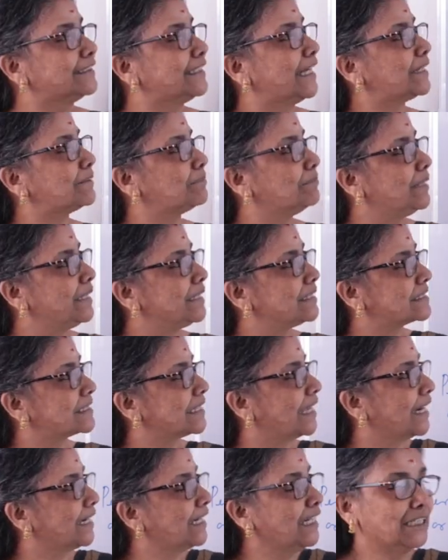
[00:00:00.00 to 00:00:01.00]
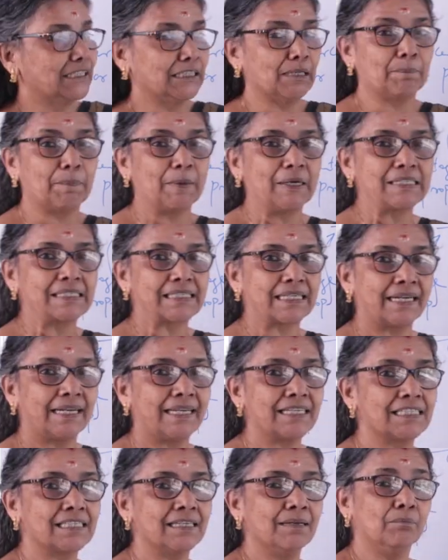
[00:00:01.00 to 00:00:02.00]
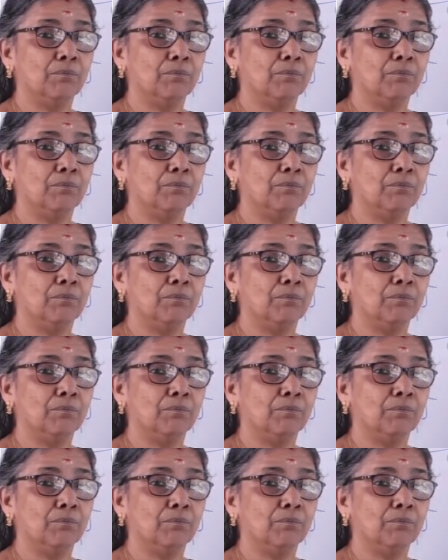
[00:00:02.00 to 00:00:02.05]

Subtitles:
That means that the person is